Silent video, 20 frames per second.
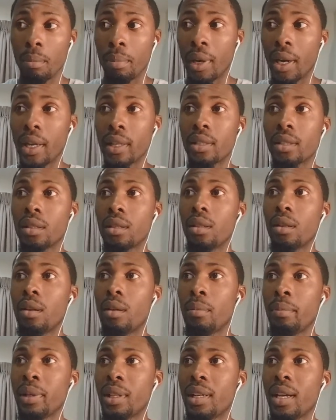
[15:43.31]
but
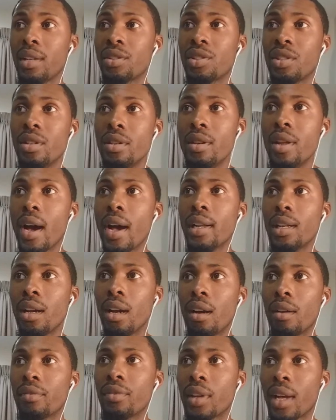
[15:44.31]
because none
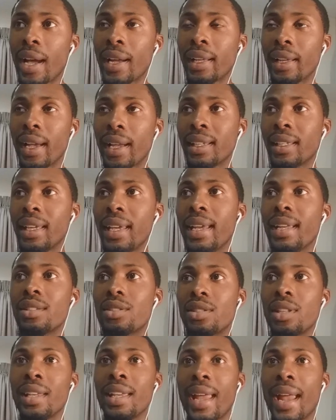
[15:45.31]
of the, I
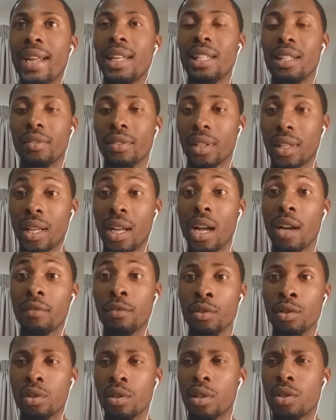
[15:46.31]
can't say any of the
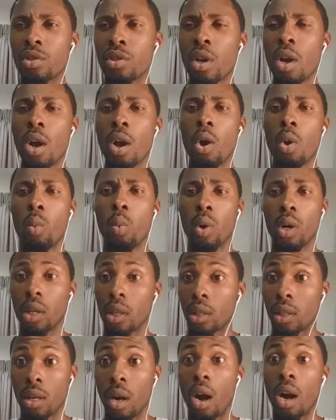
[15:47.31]
conferences
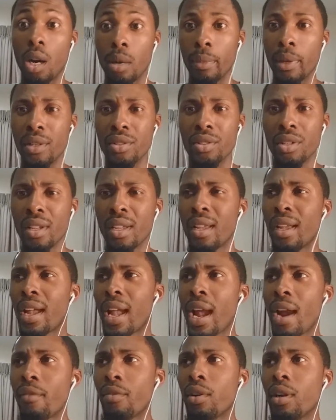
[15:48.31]
were garbage.
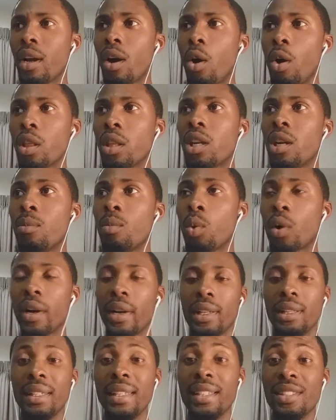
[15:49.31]
All of them
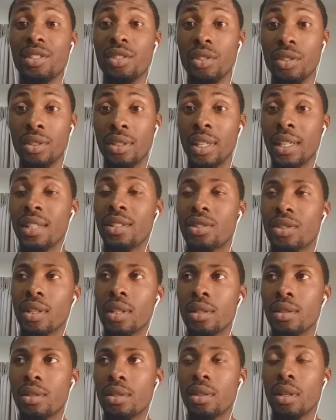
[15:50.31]
were at least
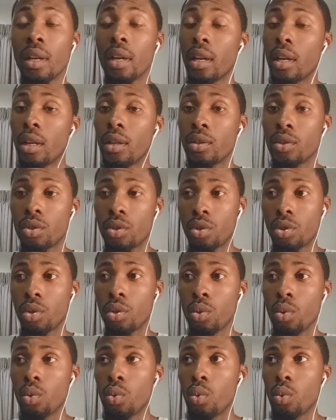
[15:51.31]
decent
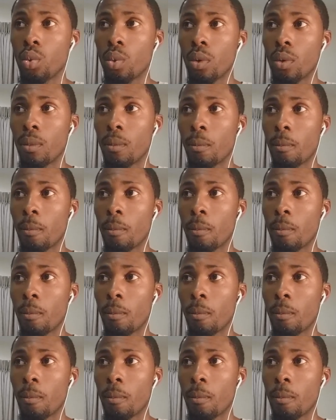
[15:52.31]
to